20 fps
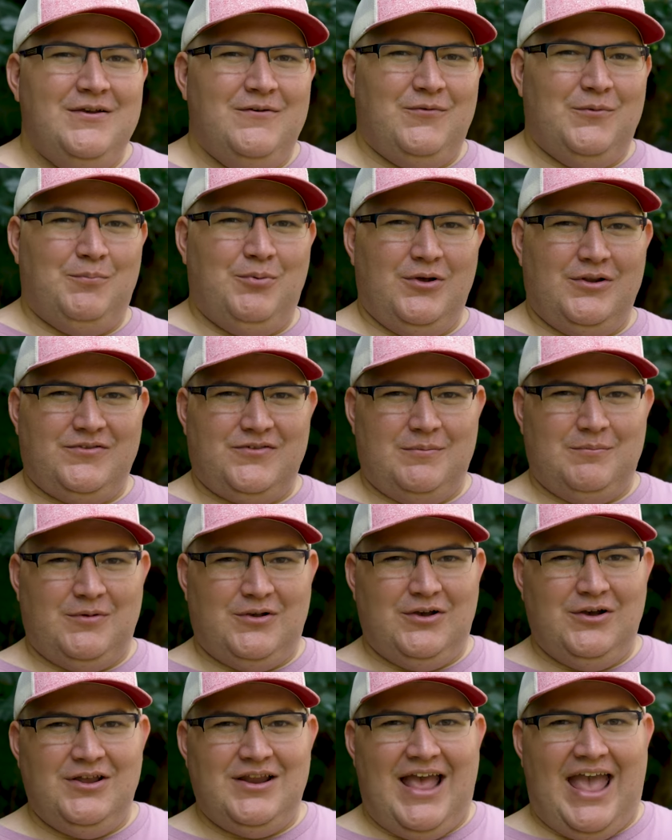If you put some
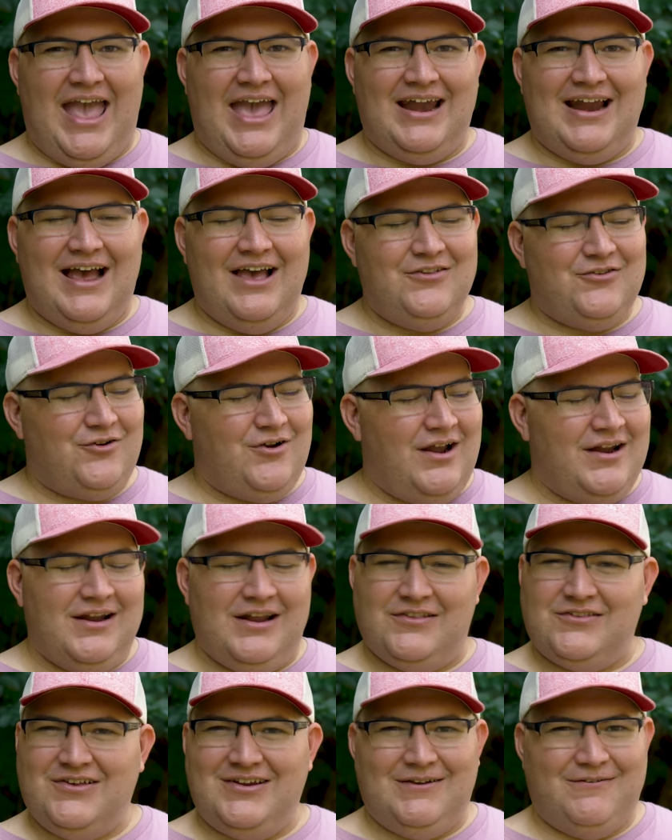good anhyzer on it,
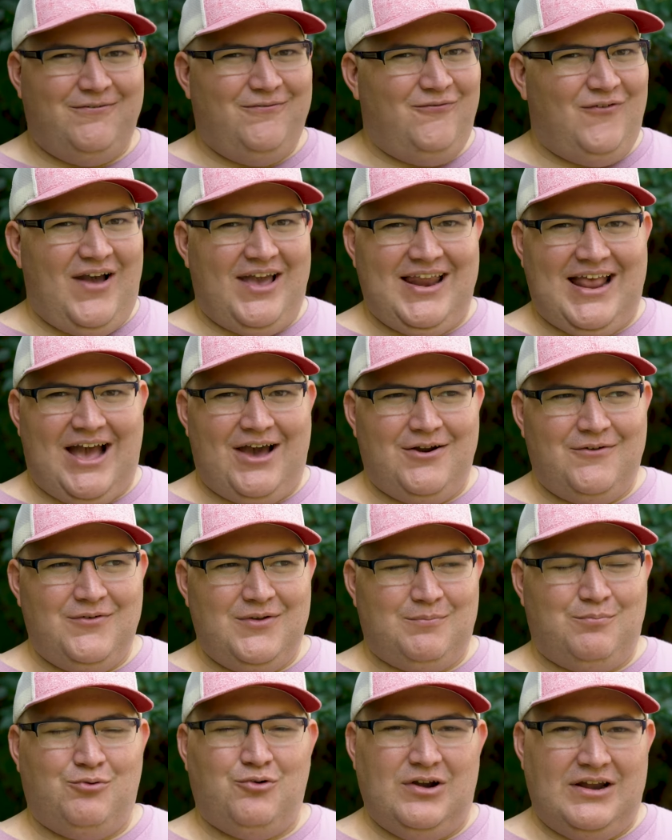it's gonna fight out of
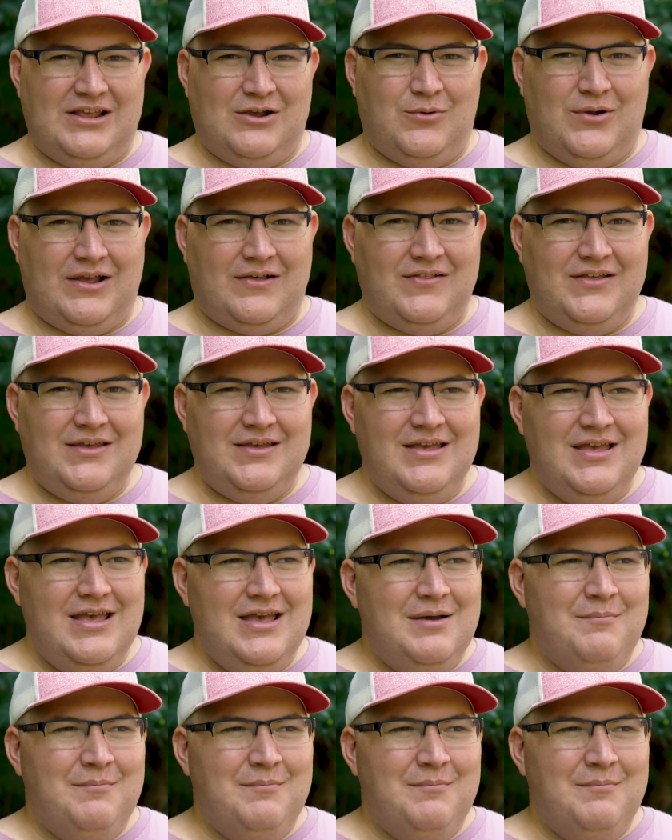it pretty quickly.